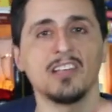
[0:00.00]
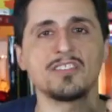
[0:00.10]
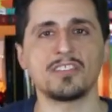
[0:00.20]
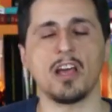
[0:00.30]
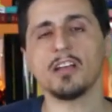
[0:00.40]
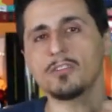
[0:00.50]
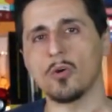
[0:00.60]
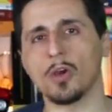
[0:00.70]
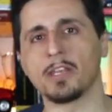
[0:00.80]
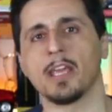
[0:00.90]
Start
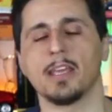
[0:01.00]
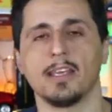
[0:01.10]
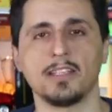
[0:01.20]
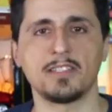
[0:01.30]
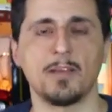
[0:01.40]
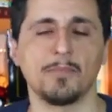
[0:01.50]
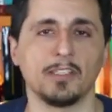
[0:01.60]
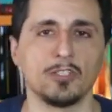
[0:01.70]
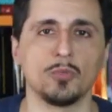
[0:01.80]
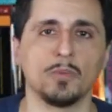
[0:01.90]
coin is something that you